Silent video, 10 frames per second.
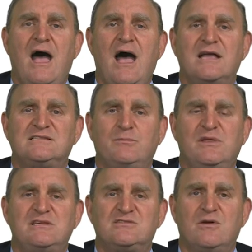uh,
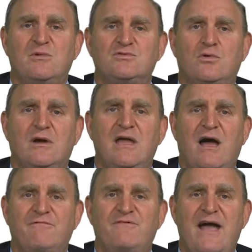simply discriminatory
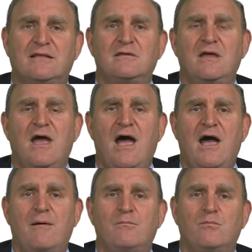effect,
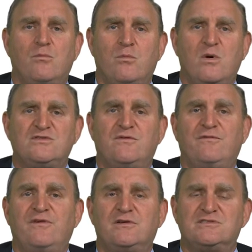um, which
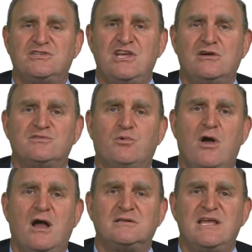fulfills the Gingles
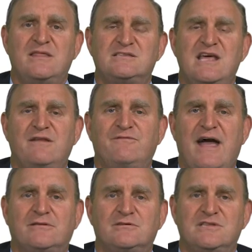prongs and the Senate
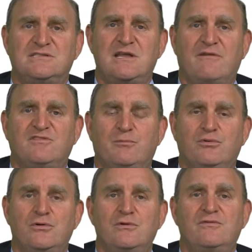factors, is enough to
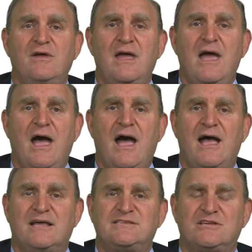prove uh,
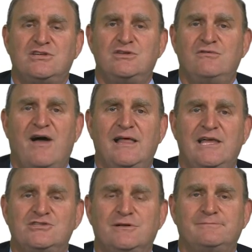a Section 2
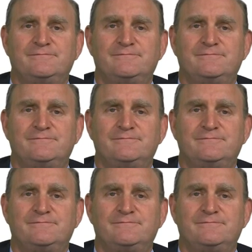violation.